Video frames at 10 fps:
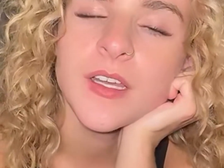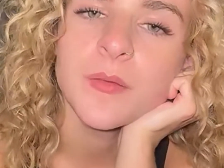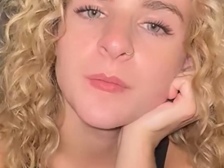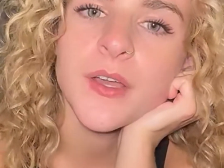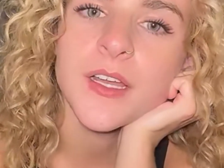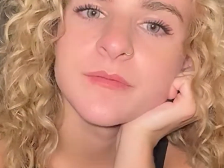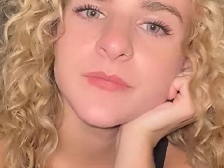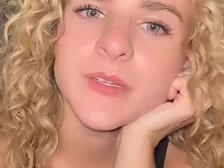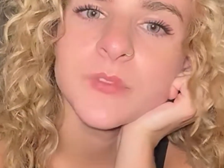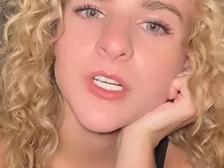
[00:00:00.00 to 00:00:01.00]
But
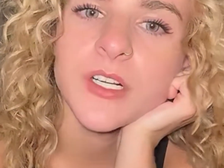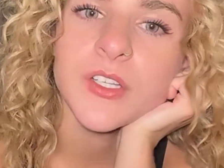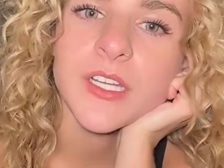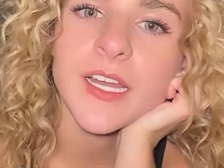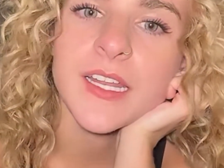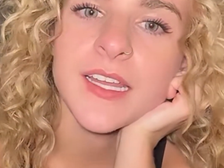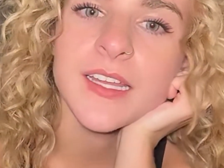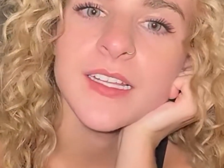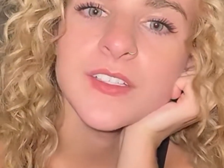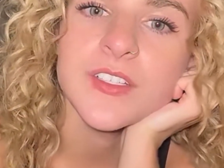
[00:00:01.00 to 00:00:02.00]
I'm trying to look at
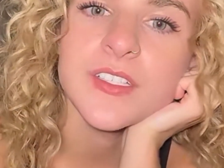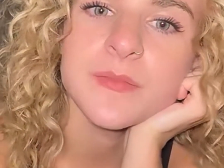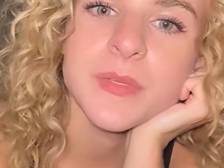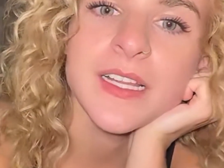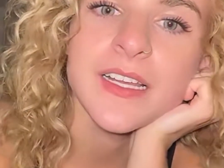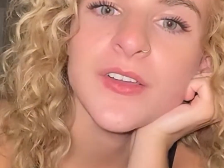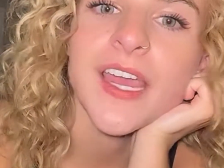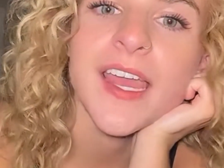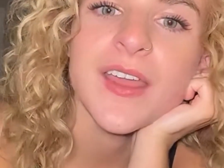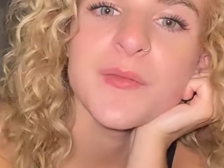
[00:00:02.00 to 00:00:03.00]
it and just be like,
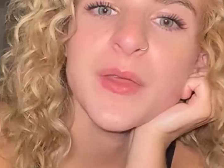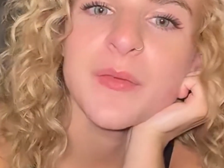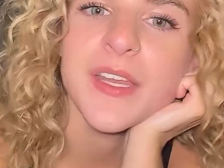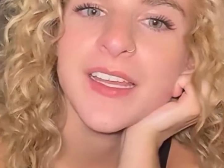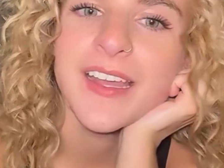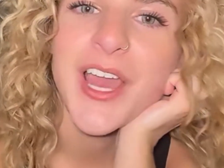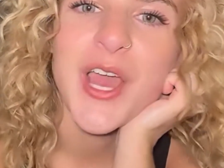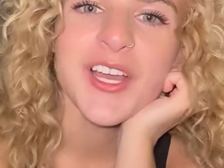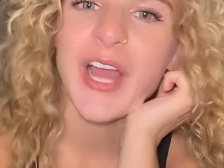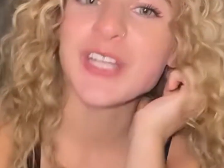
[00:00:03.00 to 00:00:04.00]
okay, maybe
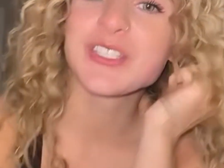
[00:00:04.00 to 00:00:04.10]
God's